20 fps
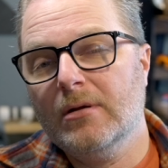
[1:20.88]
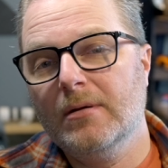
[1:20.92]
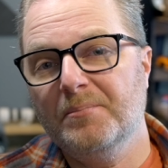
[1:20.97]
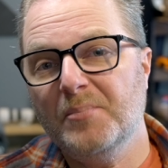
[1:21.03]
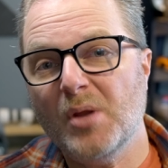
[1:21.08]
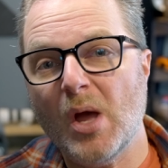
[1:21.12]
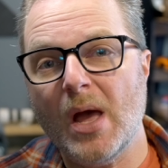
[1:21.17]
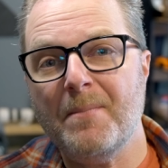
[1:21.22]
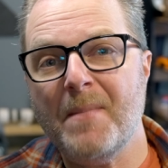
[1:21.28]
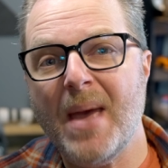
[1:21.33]

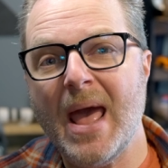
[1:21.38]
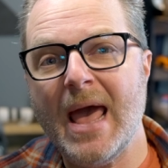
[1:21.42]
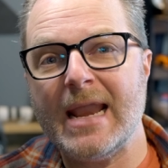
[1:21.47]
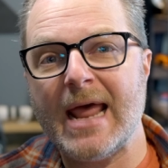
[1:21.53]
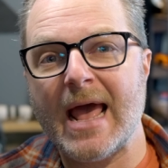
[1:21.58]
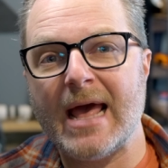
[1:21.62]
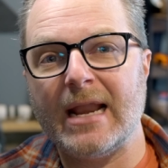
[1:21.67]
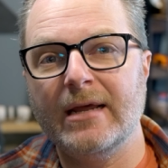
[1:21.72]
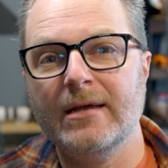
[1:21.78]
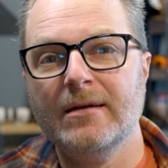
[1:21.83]
Not mad
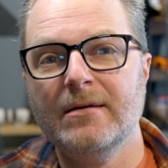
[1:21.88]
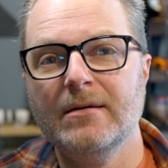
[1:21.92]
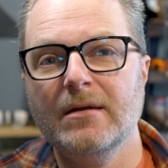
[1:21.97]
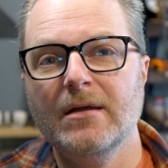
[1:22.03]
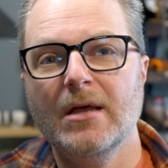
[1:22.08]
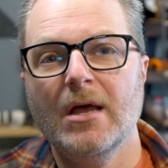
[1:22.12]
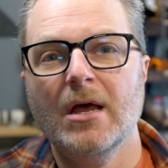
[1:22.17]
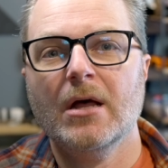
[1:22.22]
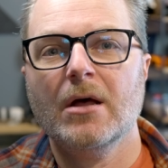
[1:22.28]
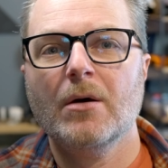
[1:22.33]
at it.
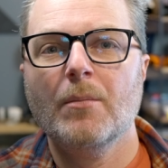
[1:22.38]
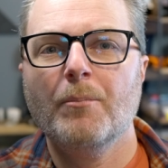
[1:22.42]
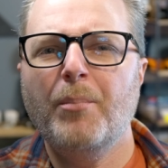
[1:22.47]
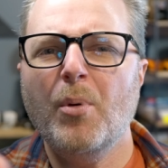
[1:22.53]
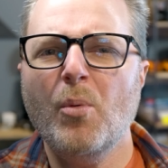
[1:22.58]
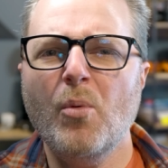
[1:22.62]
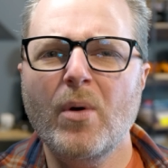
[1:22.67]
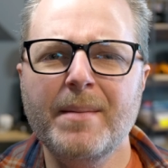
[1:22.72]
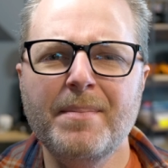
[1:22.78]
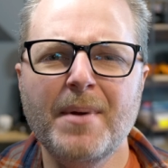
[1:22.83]

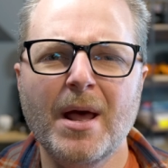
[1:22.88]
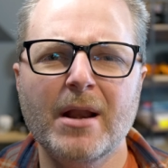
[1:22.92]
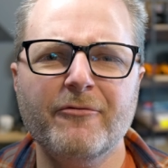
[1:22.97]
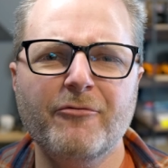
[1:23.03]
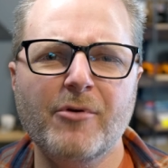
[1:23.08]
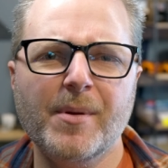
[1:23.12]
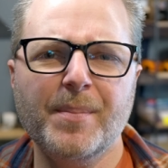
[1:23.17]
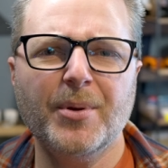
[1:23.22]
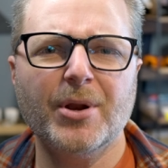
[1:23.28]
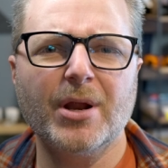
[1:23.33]
But what about
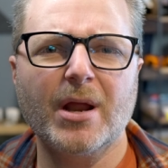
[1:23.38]
if we put a